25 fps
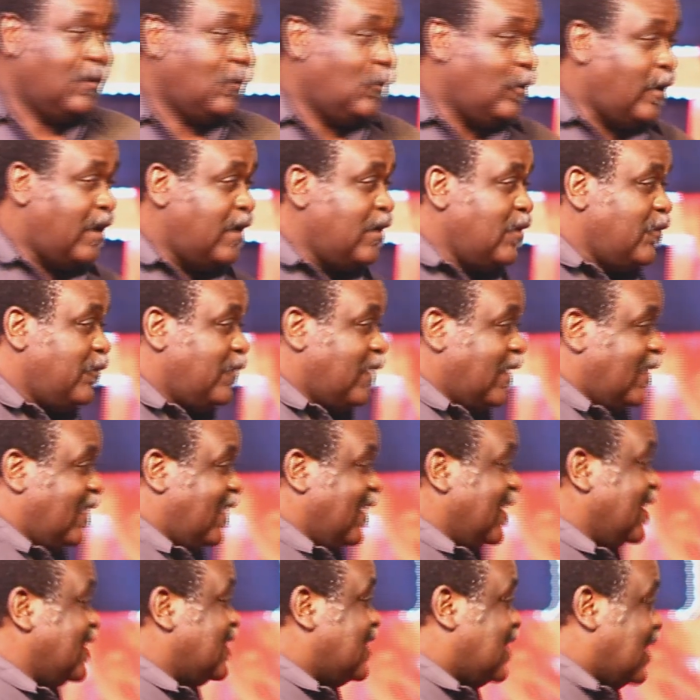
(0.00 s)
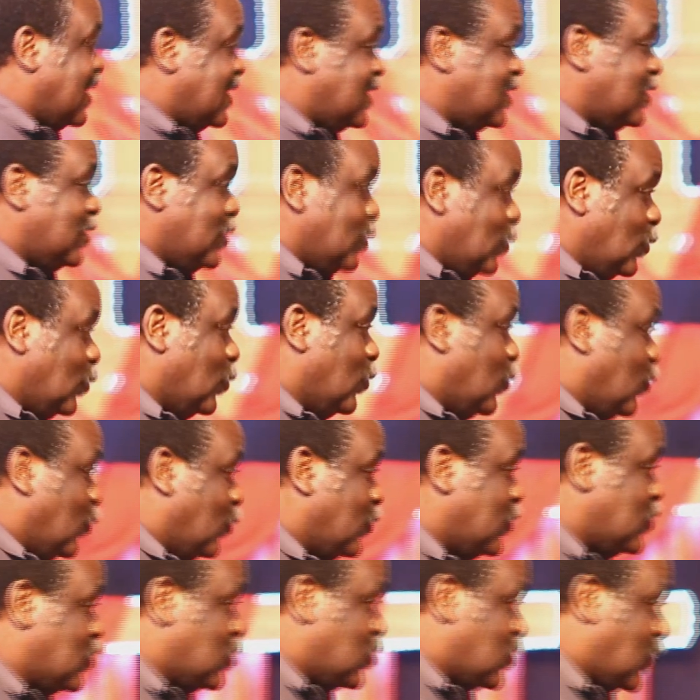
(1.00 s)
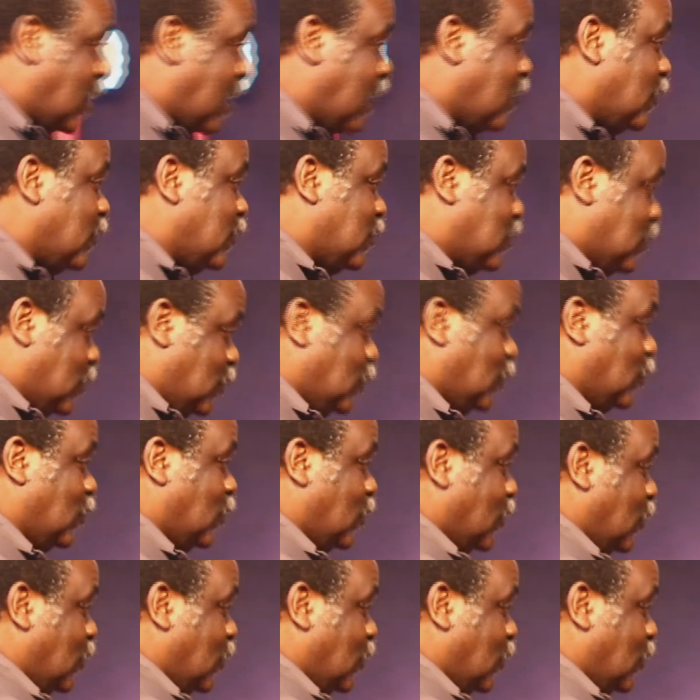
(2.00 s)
One of the things that you struggle to do,